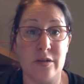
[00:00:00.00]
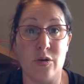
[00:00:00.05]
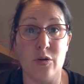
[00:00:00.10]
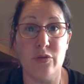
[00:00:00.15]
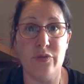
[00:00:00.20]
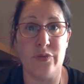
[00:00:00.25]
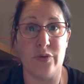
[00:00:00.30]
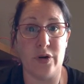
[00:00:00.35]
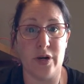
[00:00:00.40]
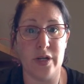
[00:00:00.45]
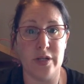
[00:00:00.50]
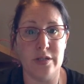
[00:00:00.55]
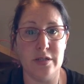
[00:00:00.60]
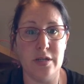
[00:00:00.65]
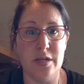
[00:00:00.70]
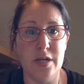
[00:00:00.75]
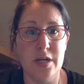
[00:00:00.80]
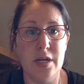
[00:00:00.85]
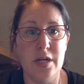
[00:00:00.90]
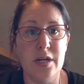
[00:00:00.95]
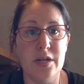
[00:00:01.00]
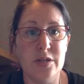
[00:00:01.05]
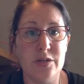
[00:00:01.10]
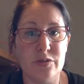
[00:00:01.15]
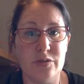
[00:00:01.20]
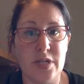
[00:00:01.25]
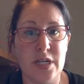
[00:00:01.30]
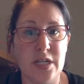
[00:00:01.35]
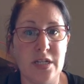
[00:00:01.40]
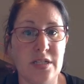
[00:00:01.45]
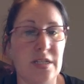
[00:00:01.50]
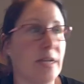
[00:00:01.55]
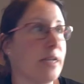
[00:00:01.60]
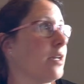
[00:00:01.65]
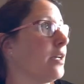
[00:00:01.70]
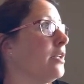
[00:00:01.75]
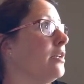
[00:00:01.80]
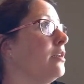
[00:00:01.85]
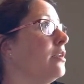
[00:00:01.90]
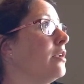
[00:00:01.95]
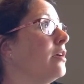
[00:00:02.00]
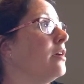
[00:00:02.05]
go for it. So take a second